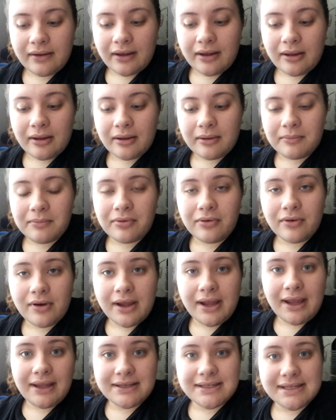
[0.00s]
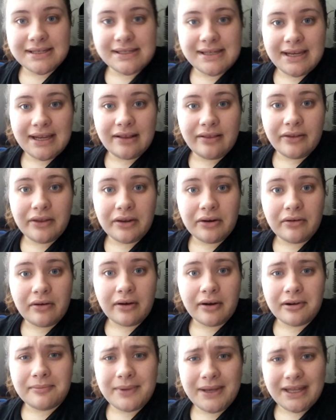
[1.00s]
I'm praying to see a little
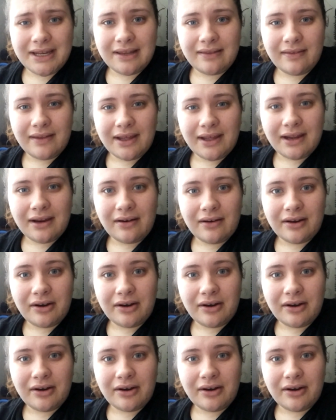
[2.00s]
heartbeat in there,